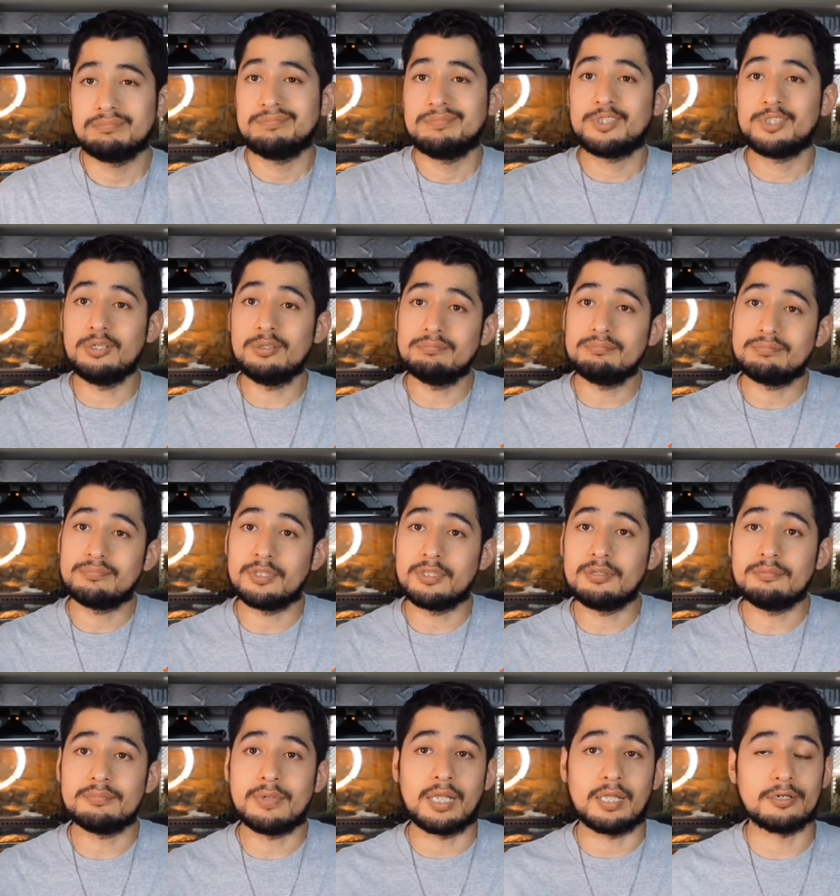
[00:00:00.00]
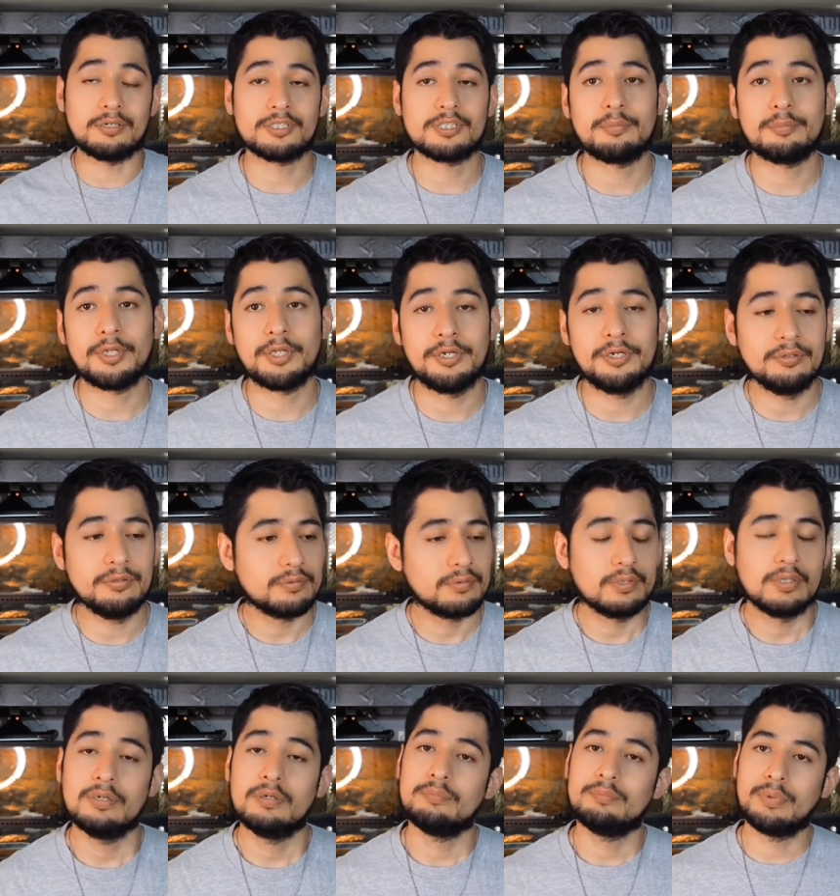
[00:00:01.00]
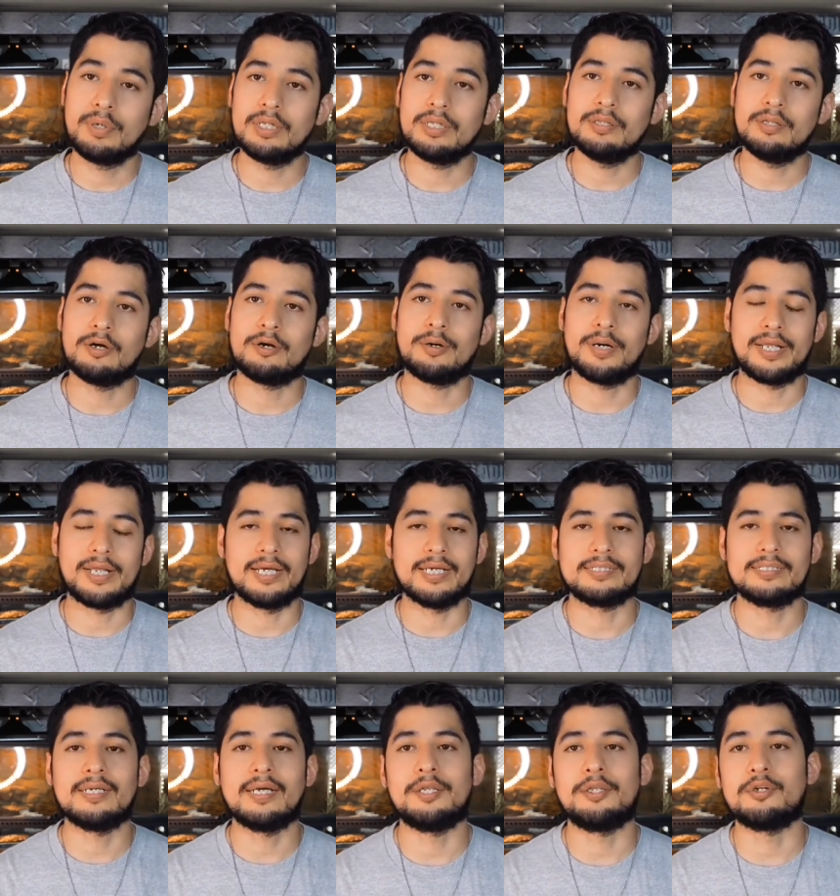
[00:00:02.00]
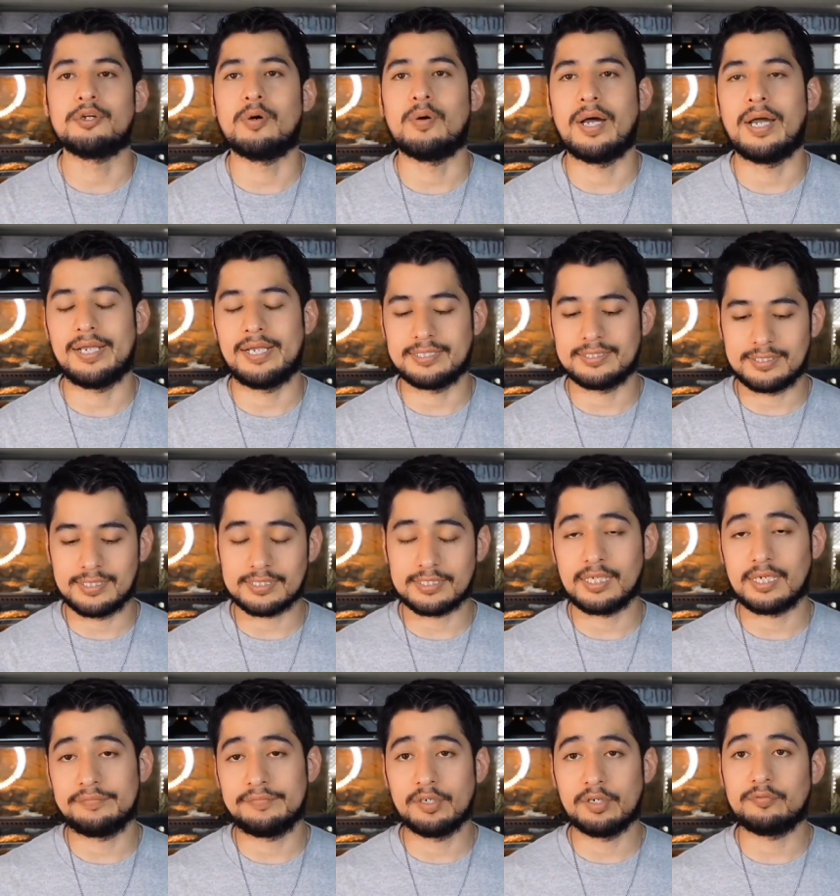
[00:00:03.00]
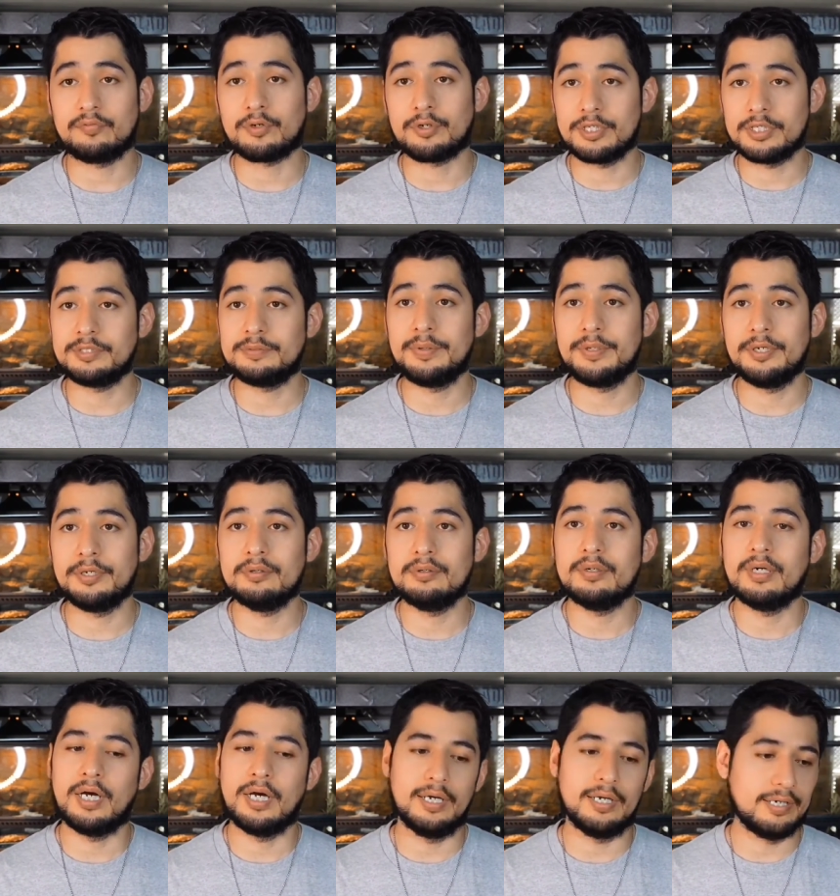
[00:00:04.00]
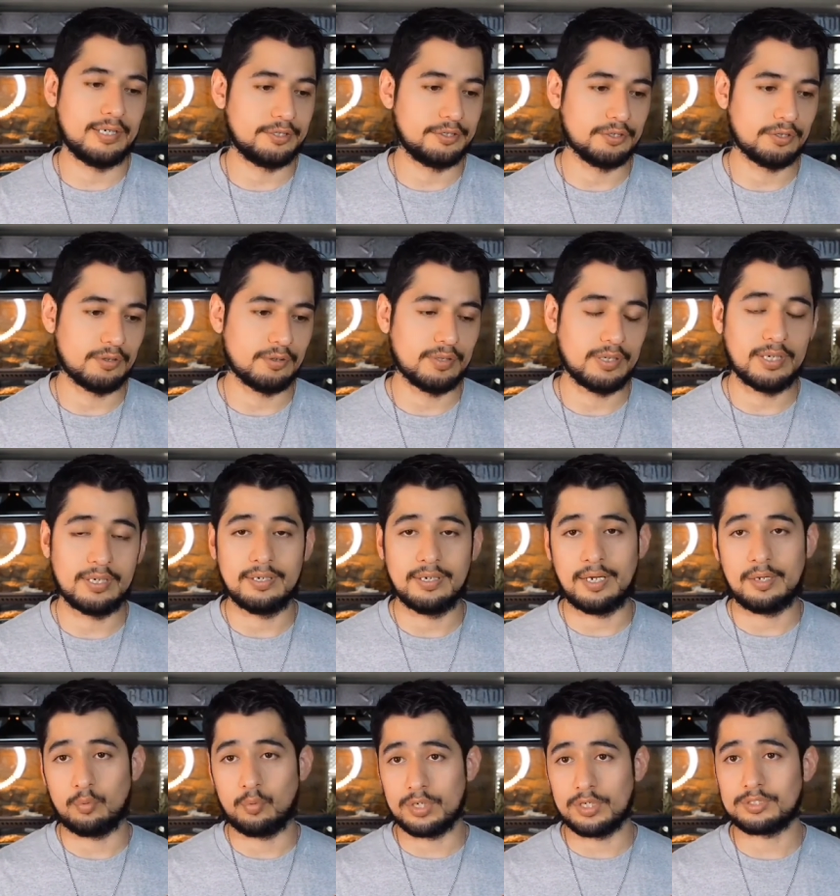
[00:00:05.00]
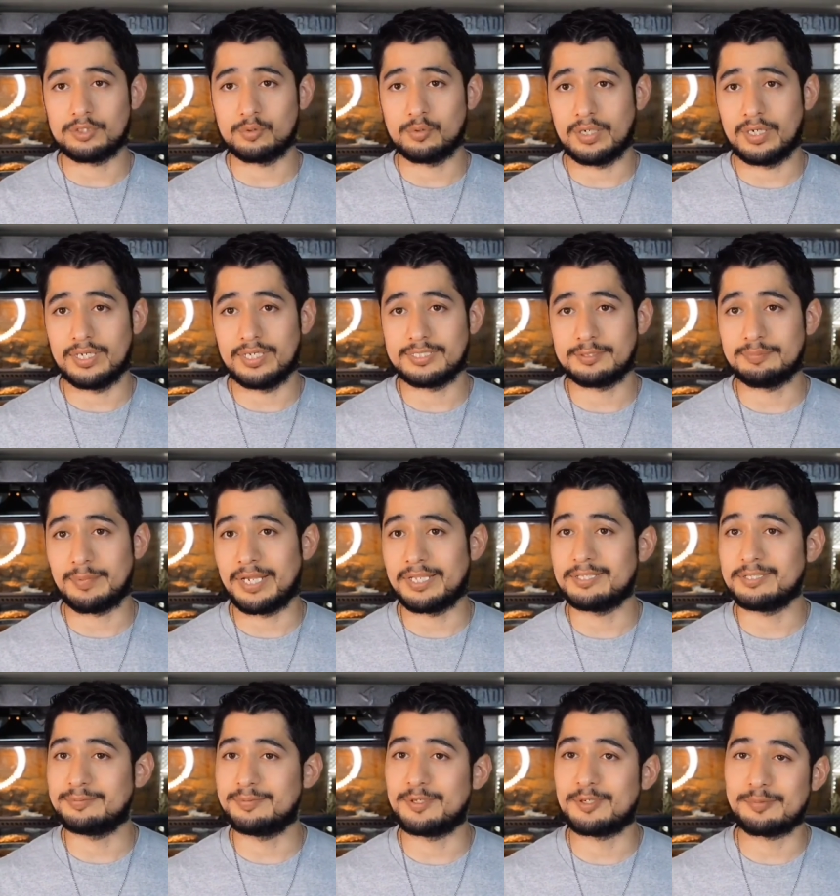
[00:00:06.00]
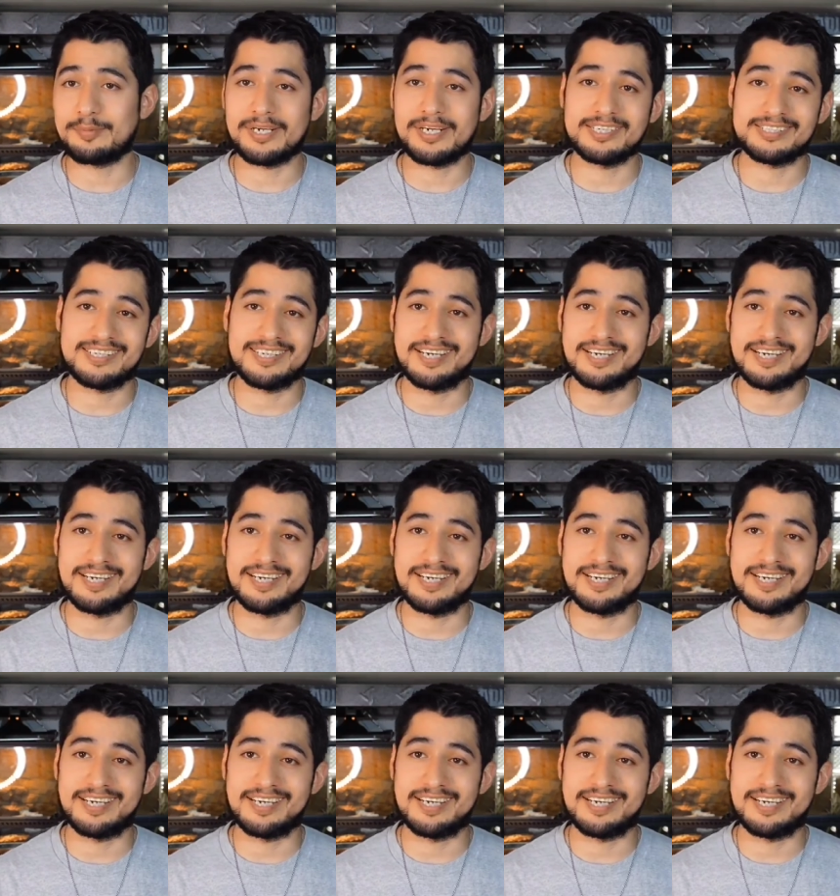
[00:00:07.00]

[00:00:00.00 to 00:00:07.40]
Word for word: So, you know, I learned something new. But, alright guys, uh, you know, I guess that's gonna be all for this video. I, you know, I wanted to at least make this video because uh,